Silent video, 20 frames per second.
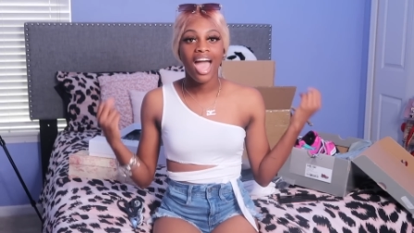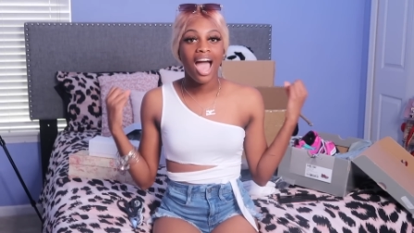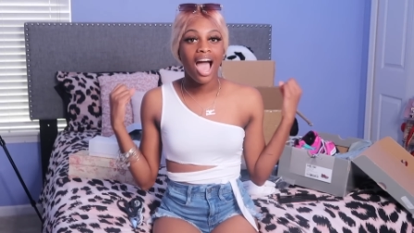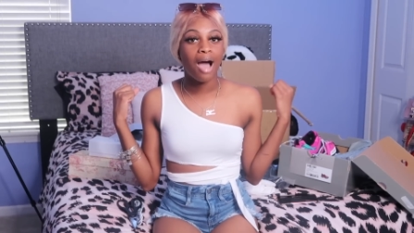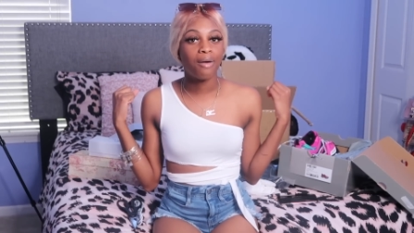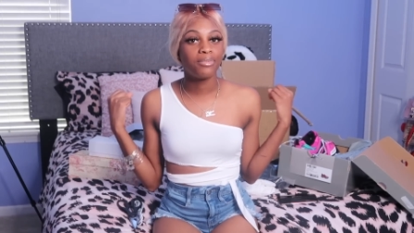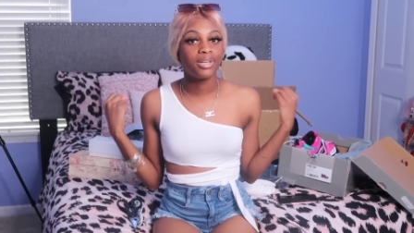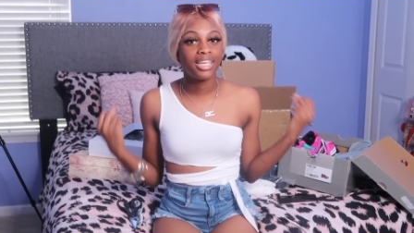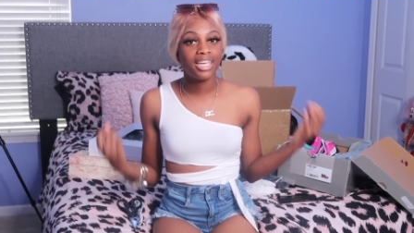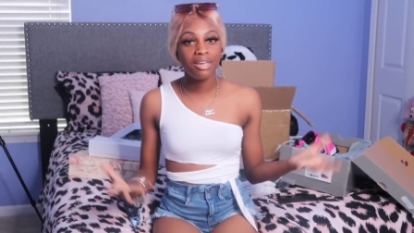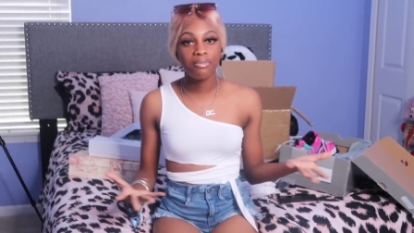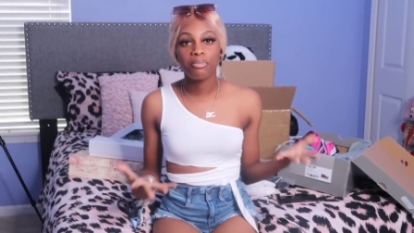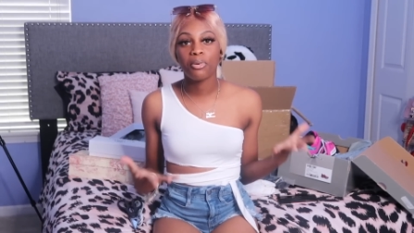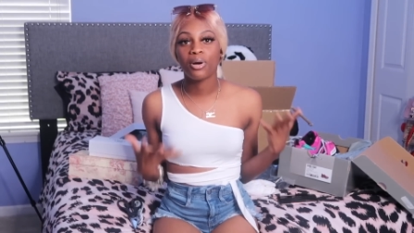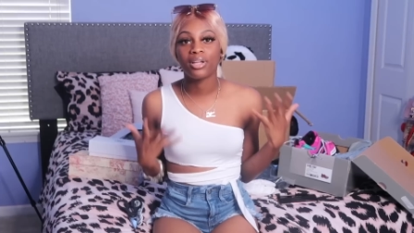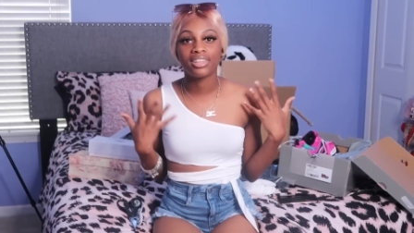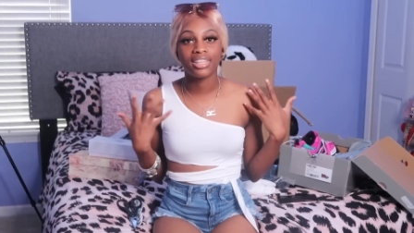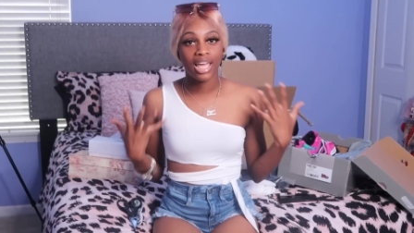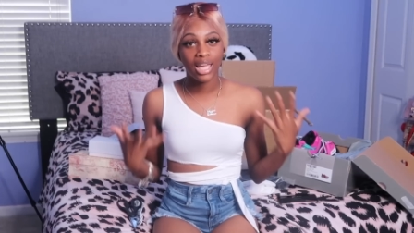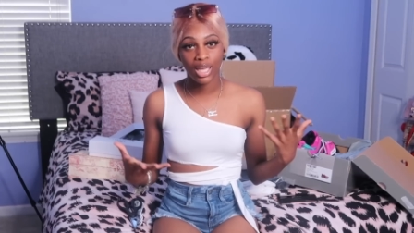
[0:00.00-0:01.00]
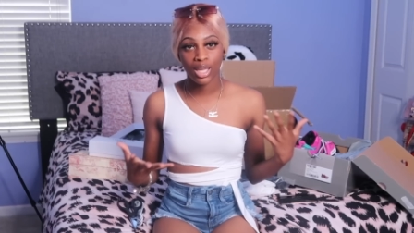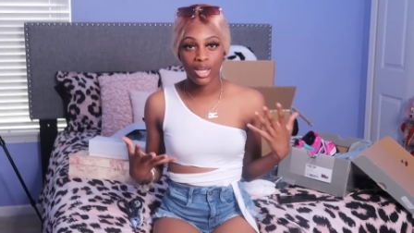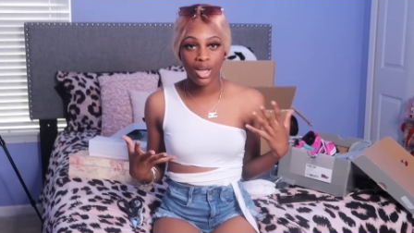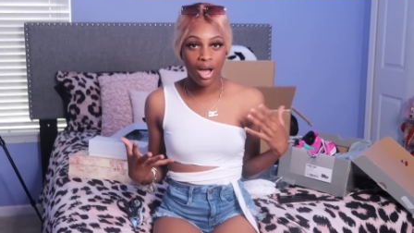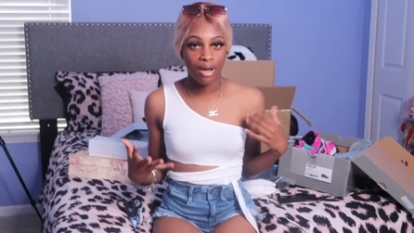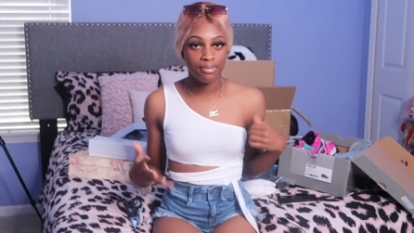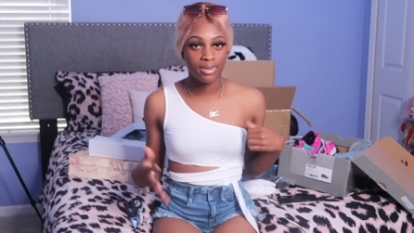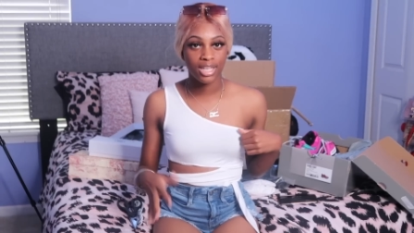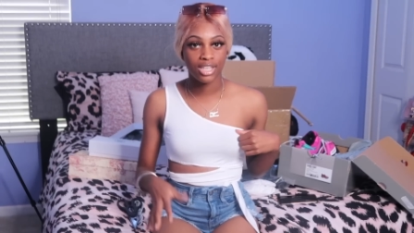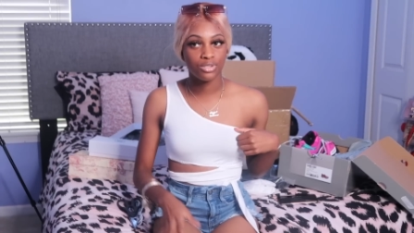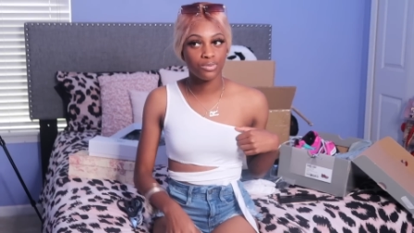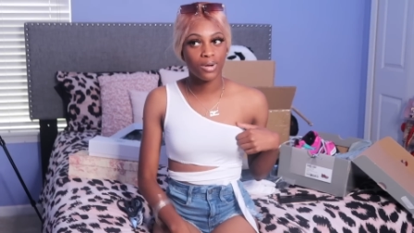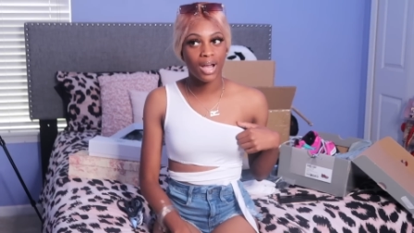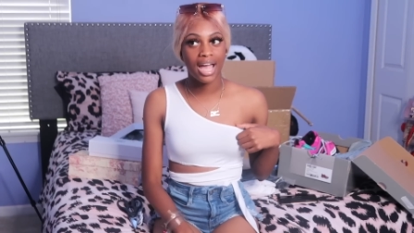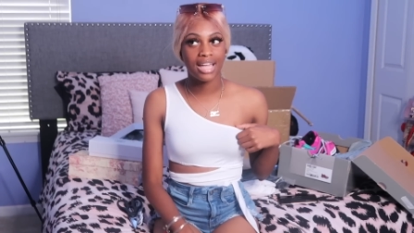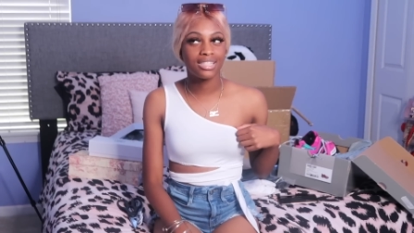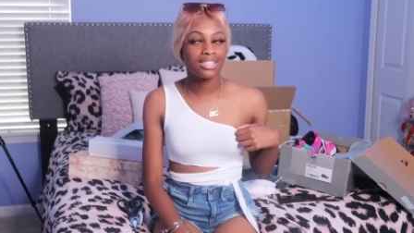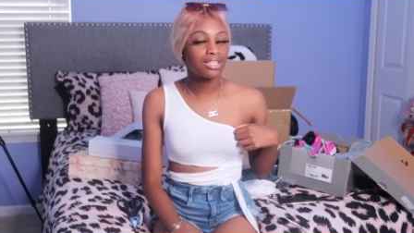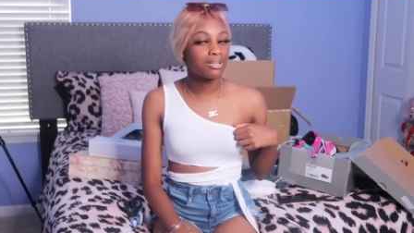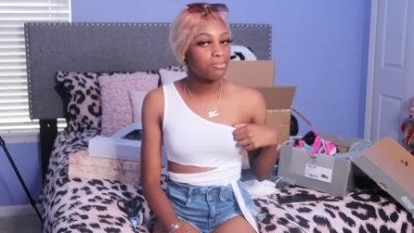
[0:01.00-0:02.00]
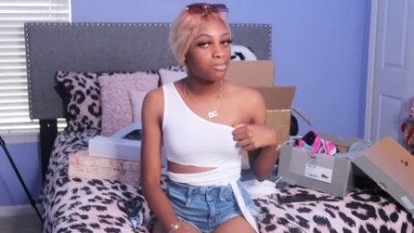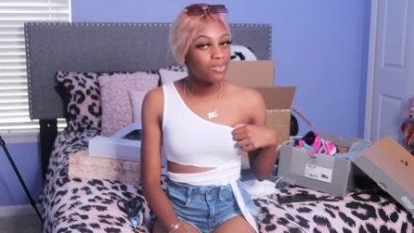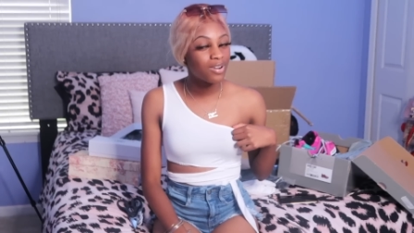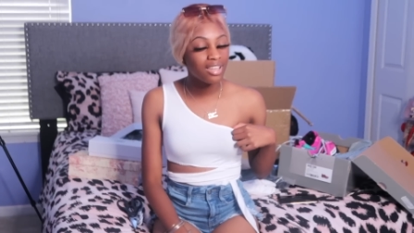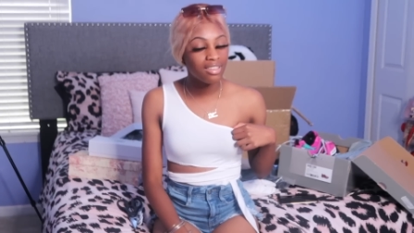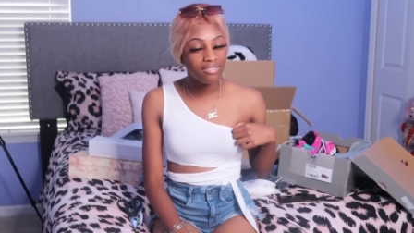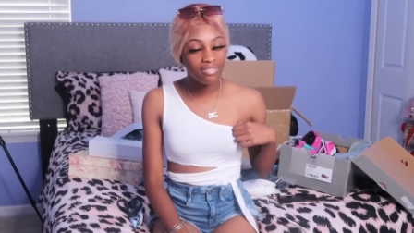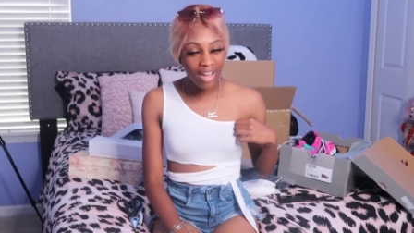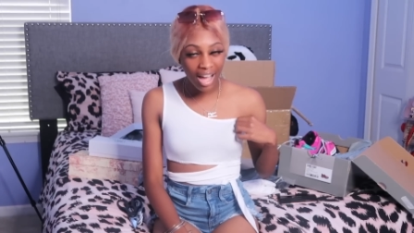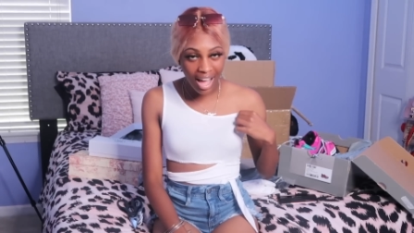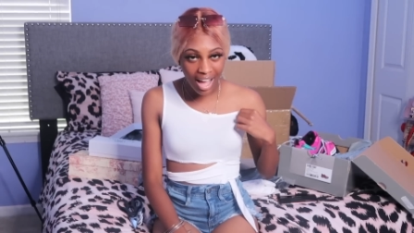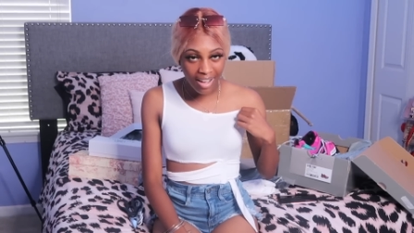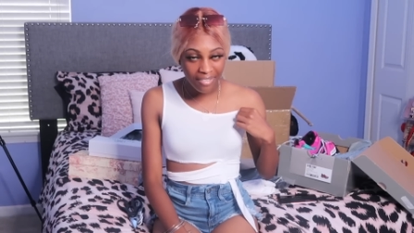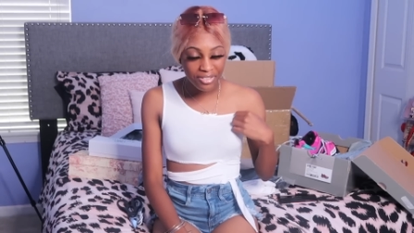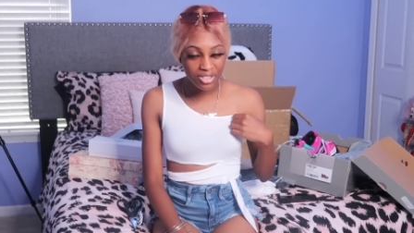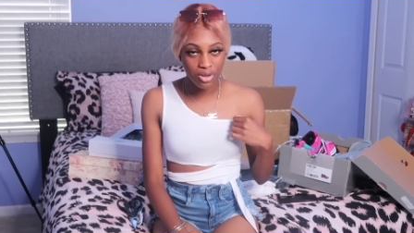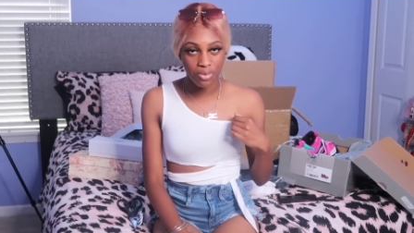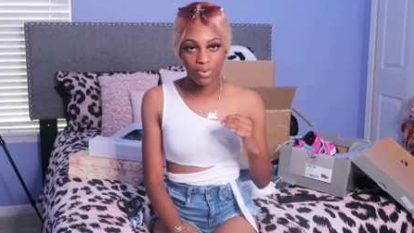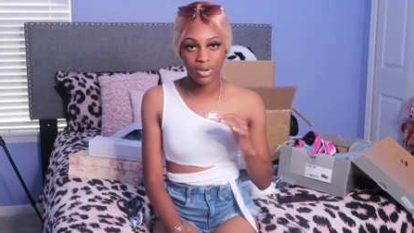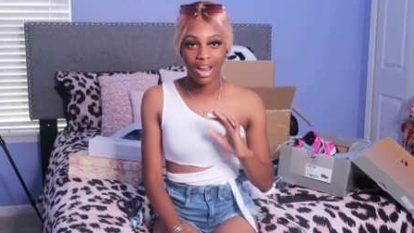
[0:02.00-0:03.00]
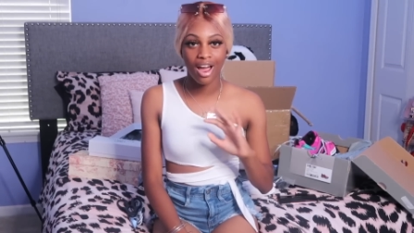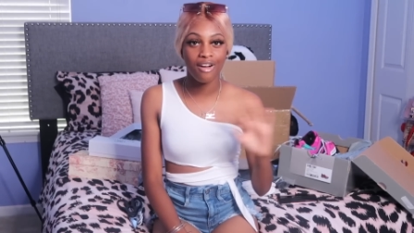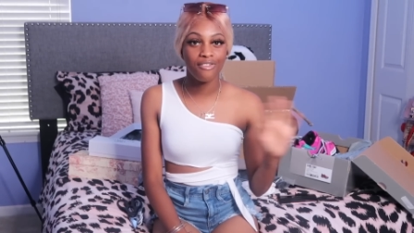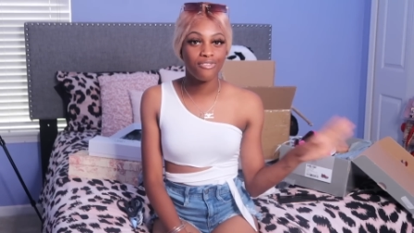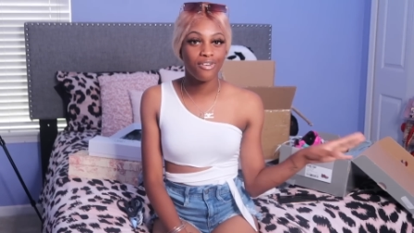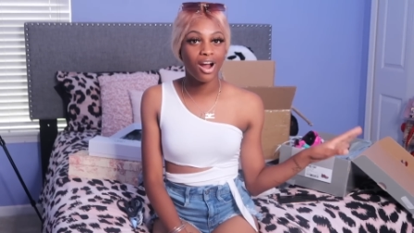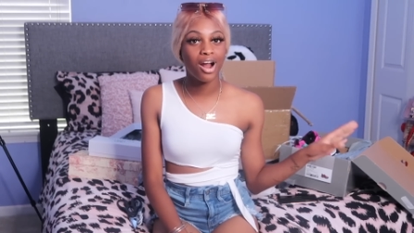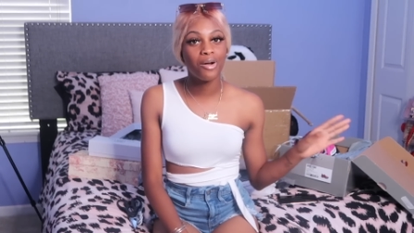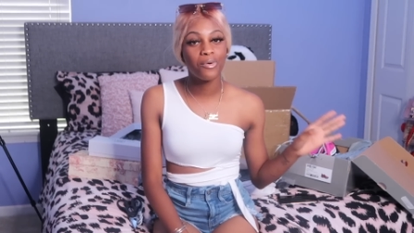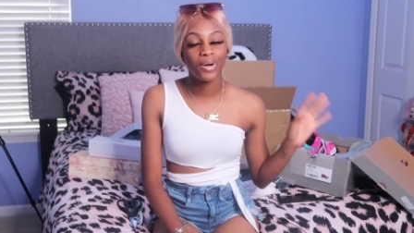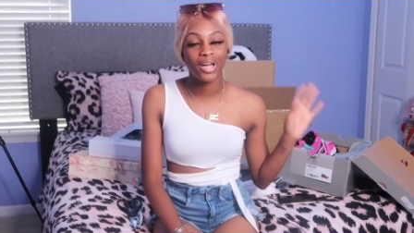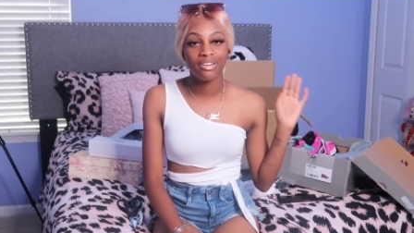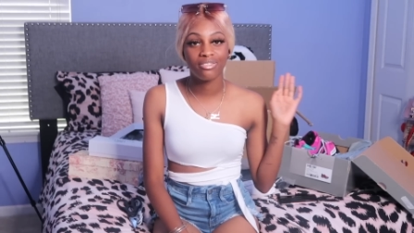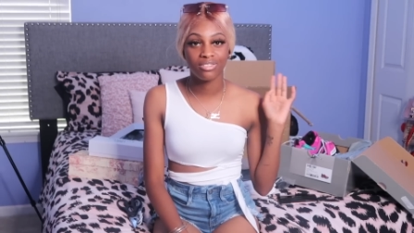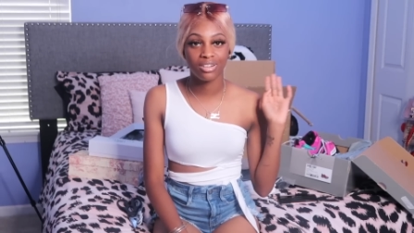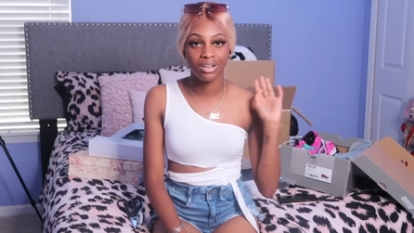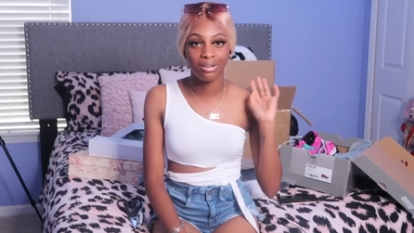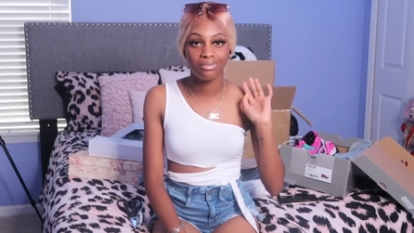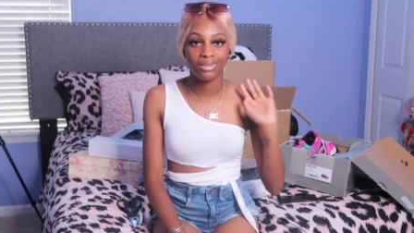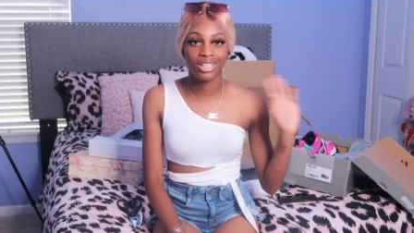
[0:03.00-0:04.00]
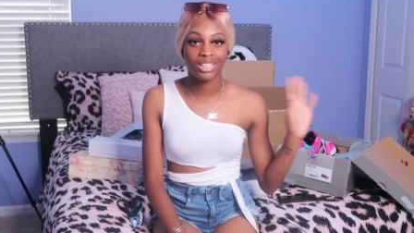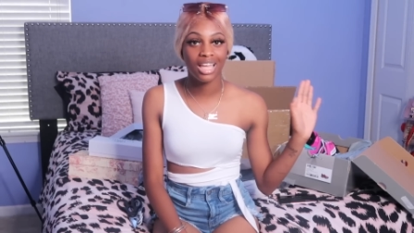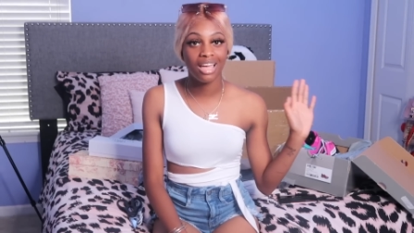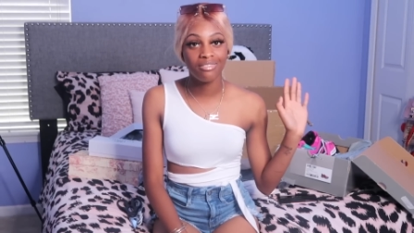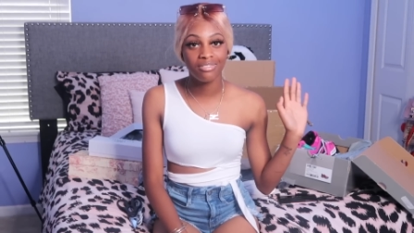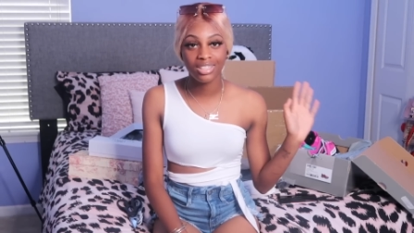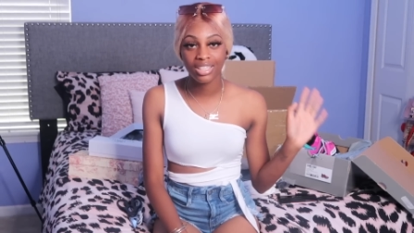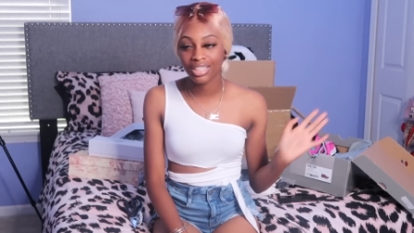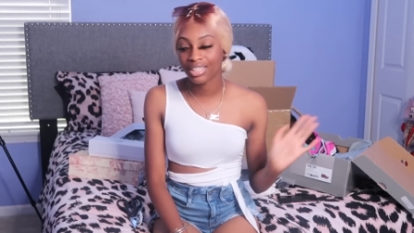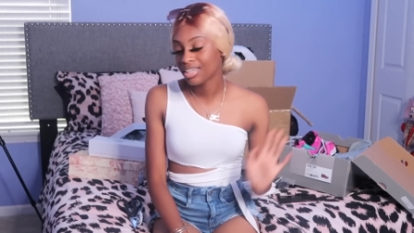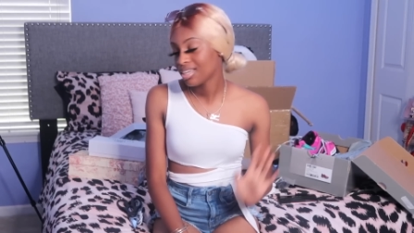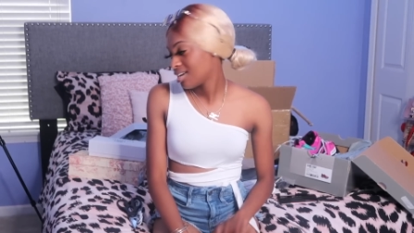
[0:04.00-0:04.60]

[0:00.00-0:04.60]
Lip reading: I'm gonna keep on thanking y'all because we're at 10.5, so we're not far away from 11.